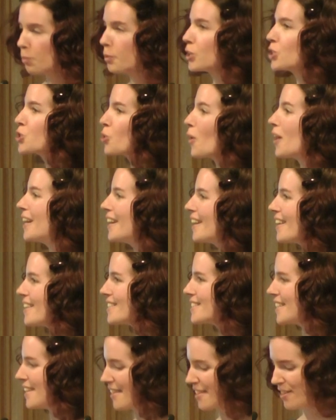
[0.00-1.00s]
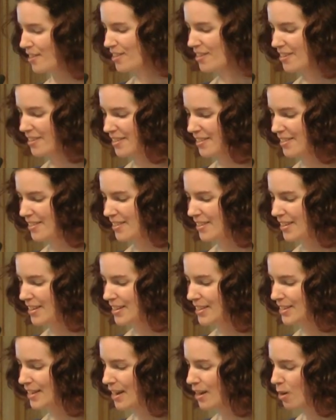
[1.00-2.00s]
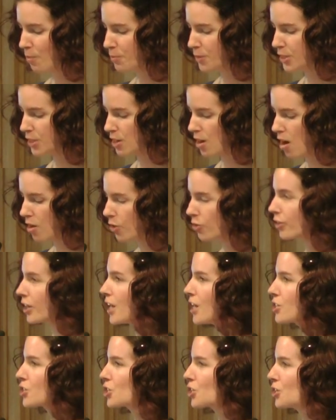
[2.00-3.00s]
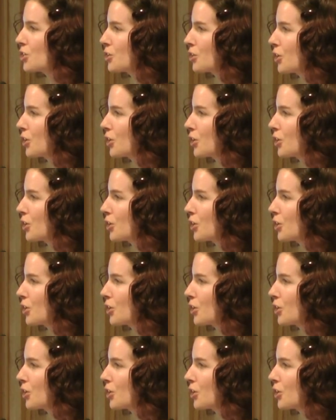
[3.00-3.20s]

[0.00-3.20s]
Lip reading: be joining us here to help this congregation